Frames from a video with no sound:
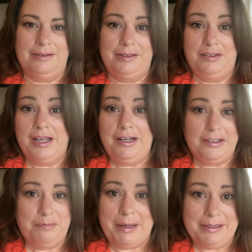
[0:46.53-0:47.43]
this
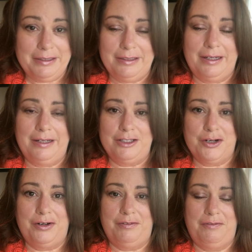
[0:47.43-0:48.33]
unexpected
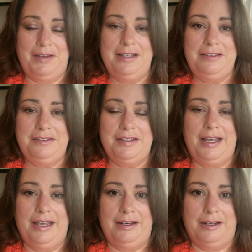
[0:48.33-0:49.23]
turn of events,
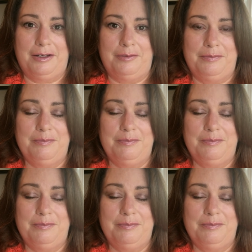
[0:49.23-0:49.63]
and